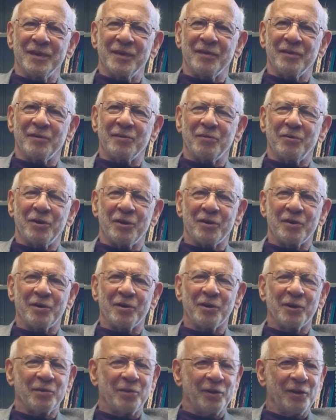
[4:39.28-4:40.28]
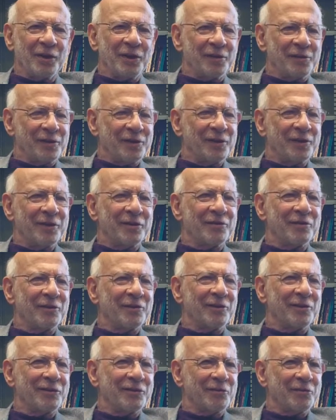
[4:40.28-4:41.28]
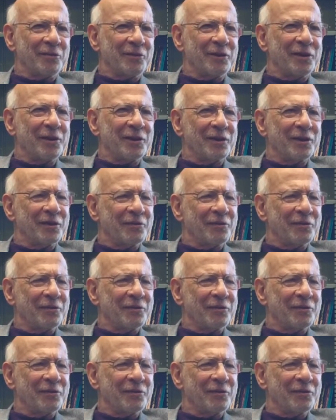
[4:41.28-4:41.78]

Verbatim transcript: is questionable as an intercultural thing.